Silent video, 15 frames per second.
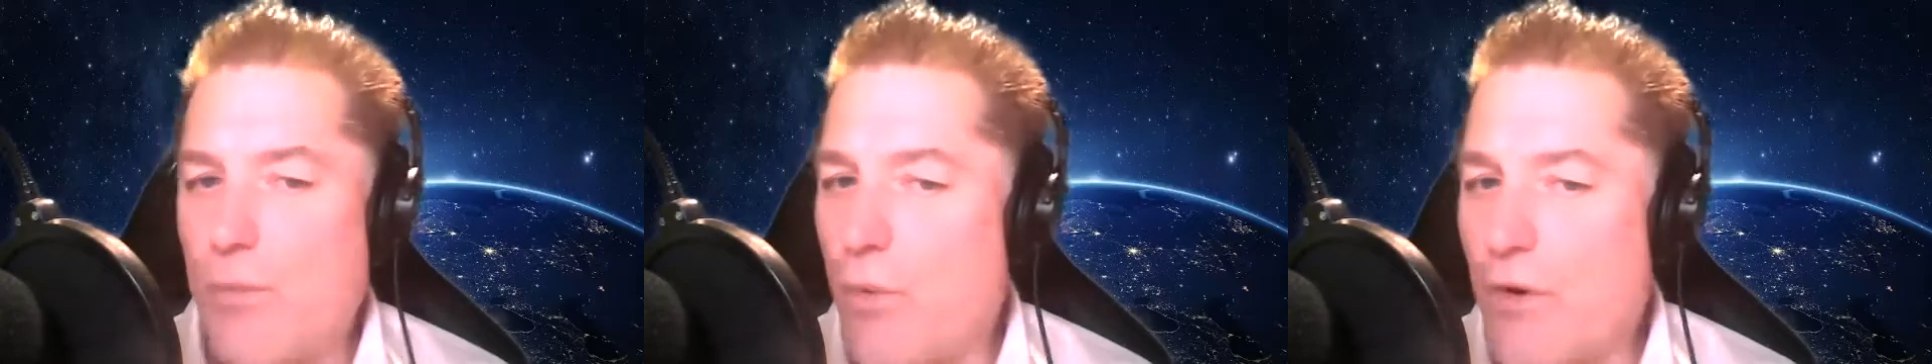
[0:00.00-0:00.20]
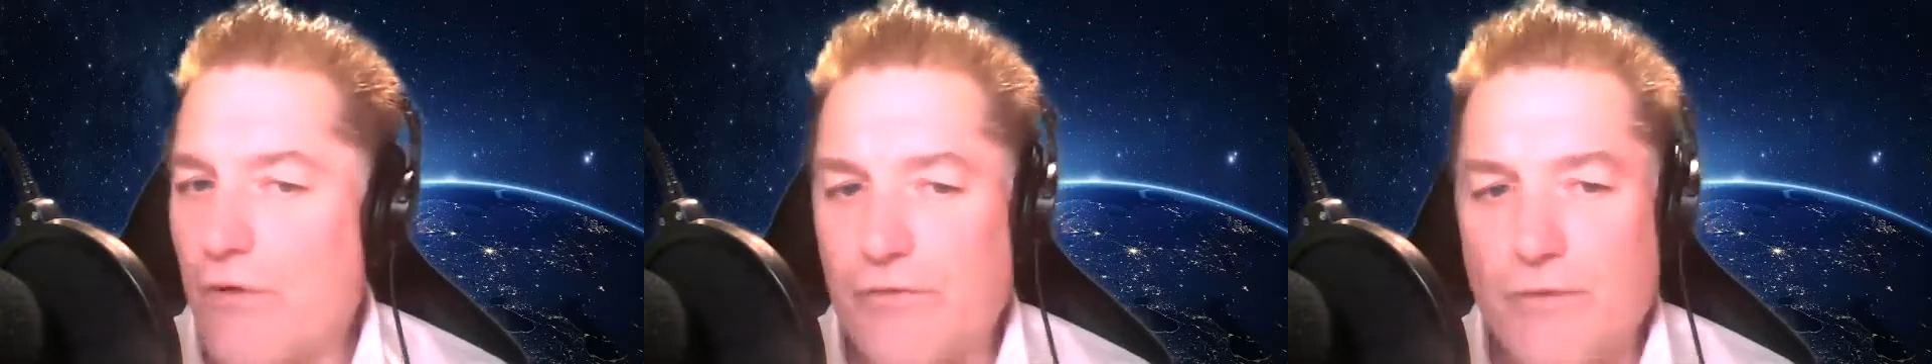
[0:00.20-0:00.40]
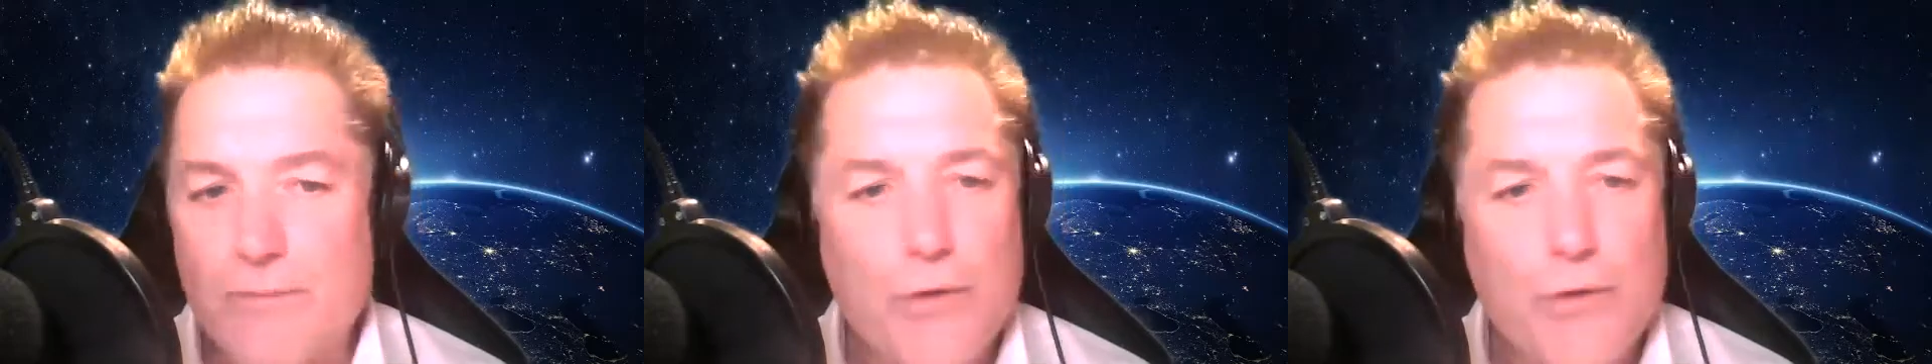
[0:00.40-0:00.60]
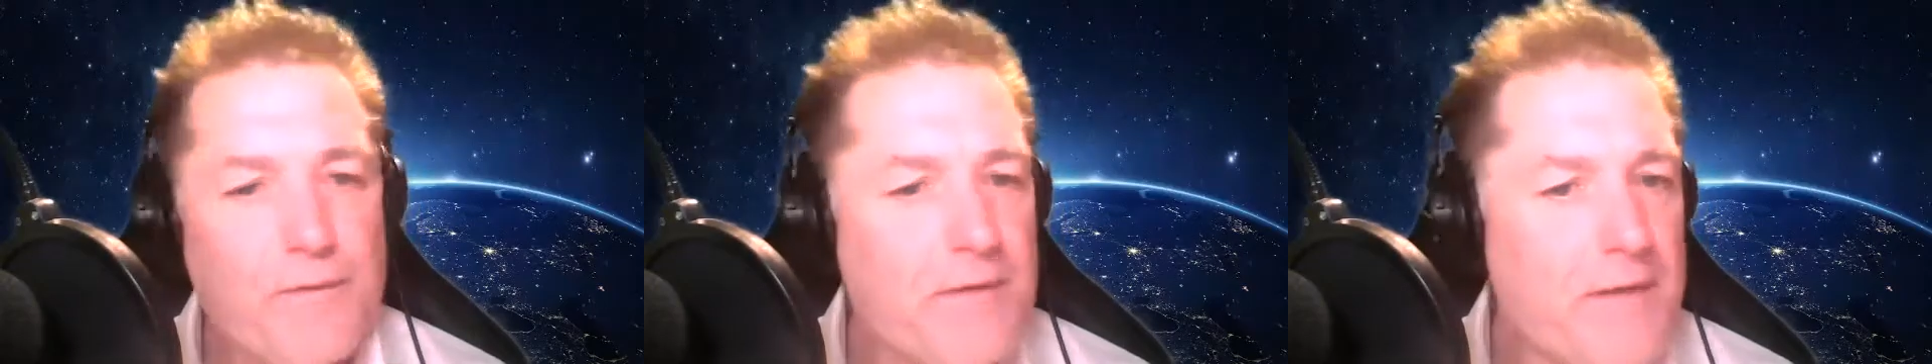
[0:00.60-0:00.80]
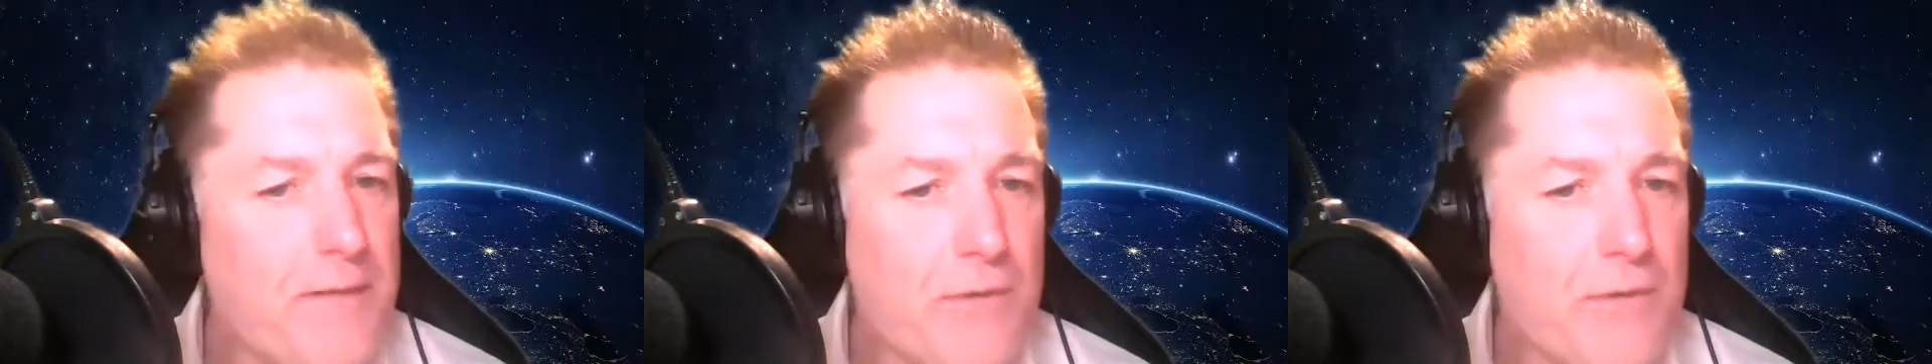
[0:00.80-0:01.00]
wasn't
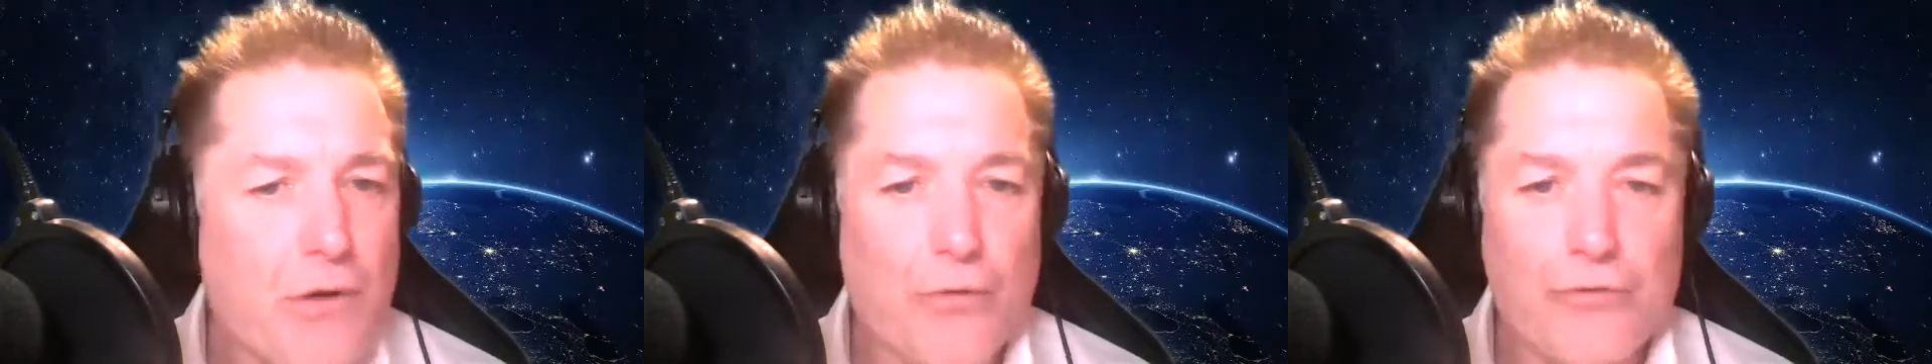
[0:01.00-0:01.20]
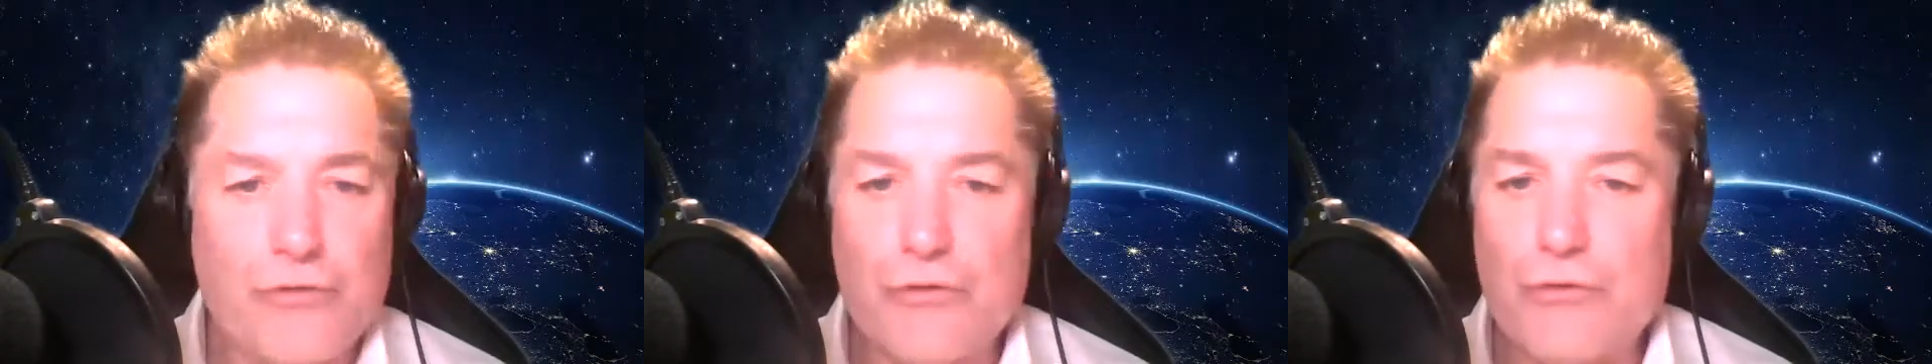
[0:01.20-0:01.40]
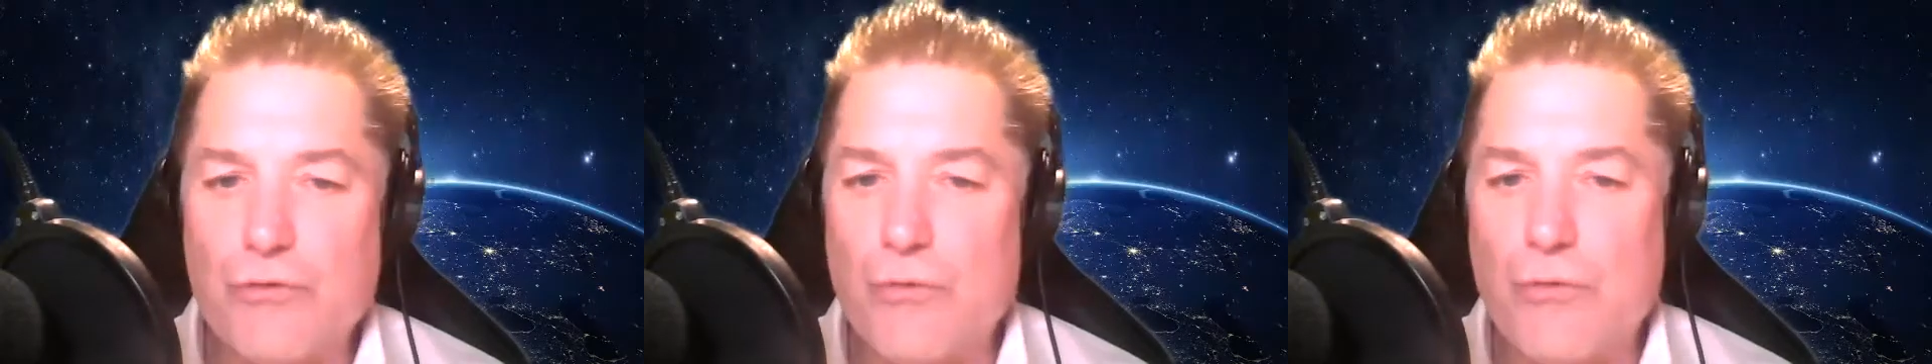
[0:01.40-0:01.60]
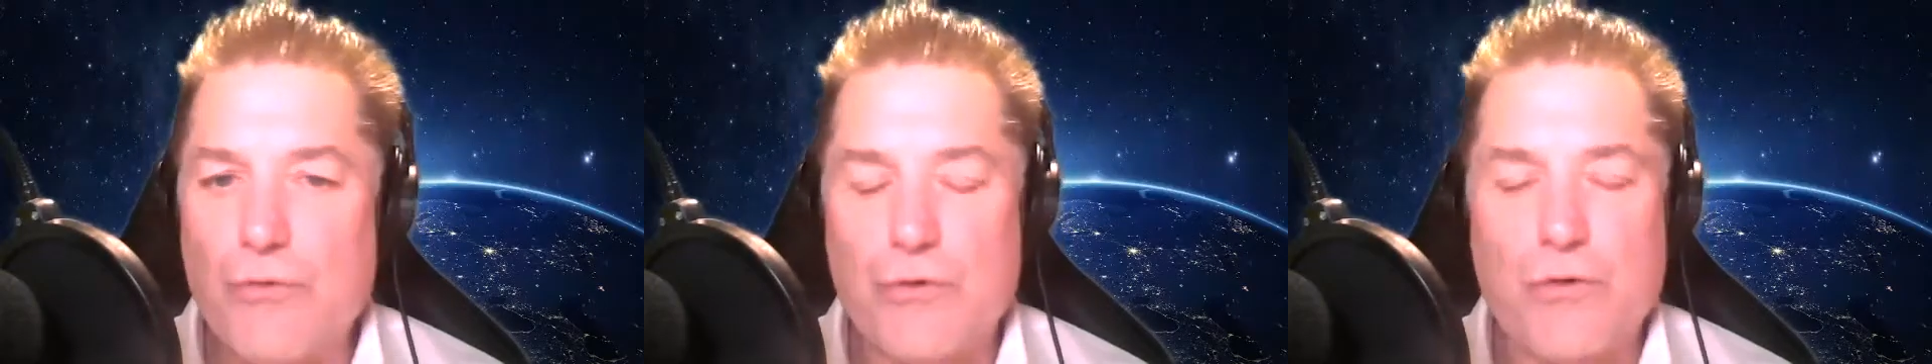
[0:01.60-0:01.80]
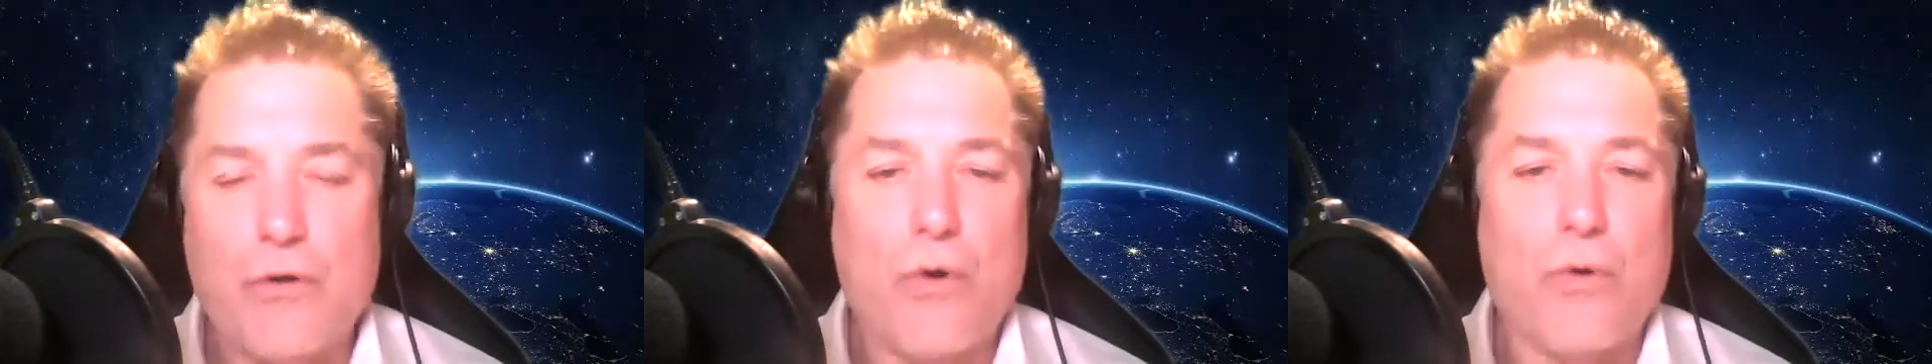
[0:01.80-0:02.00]
moving them closer to
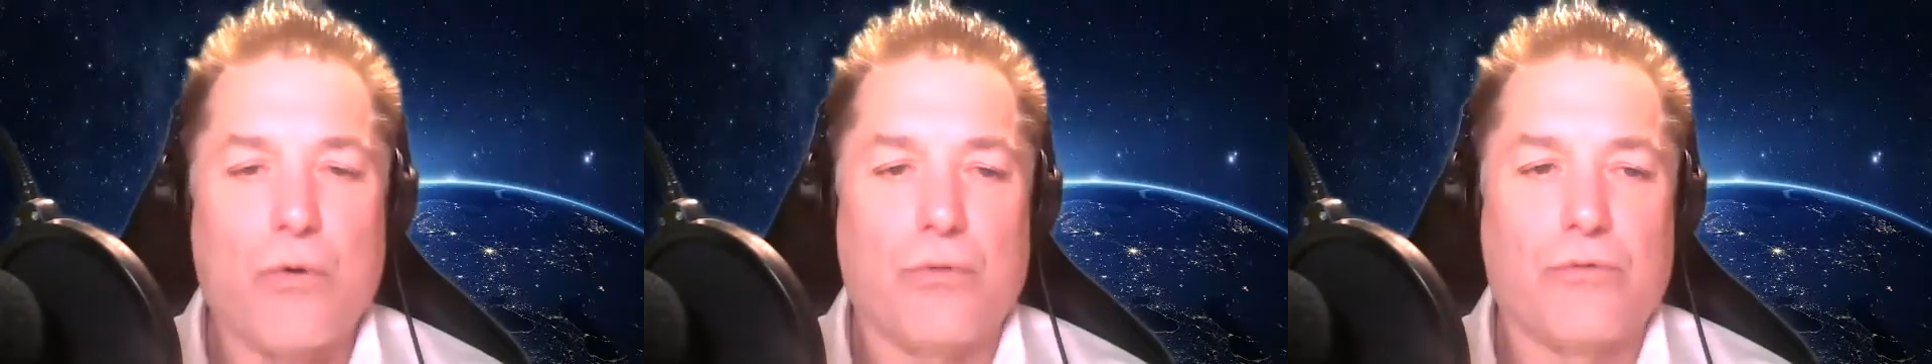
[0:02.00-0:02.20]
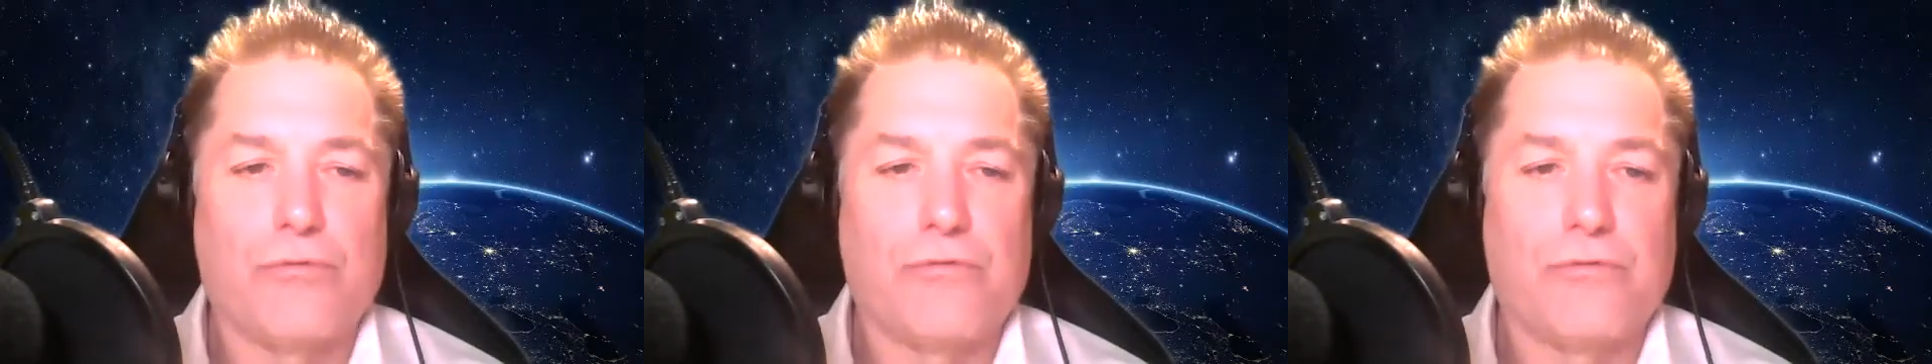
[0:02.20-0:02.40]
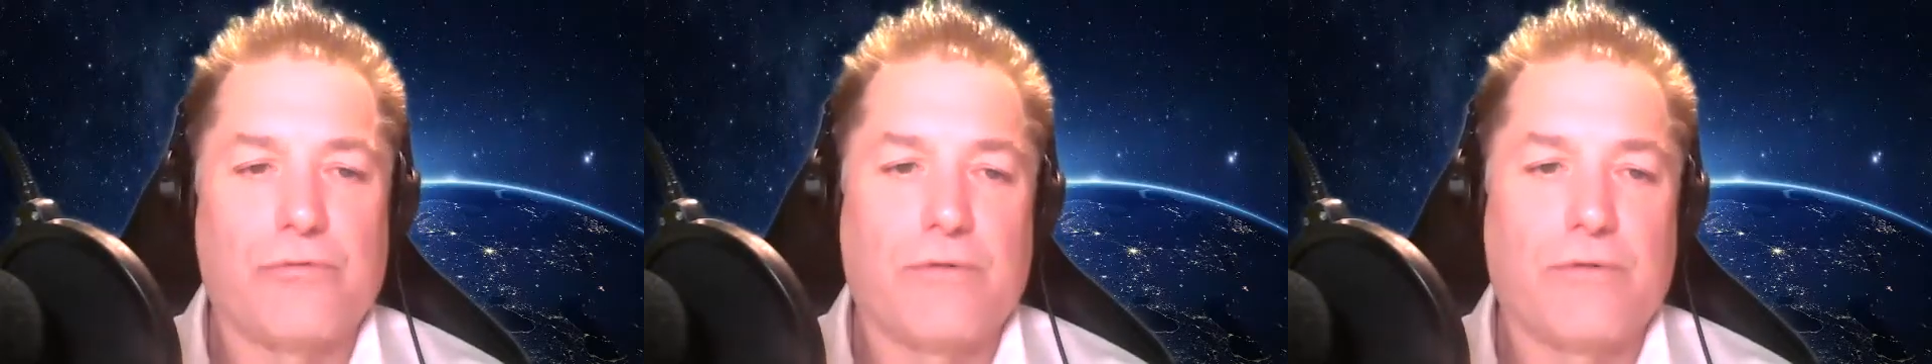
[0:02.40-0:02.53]
their goals,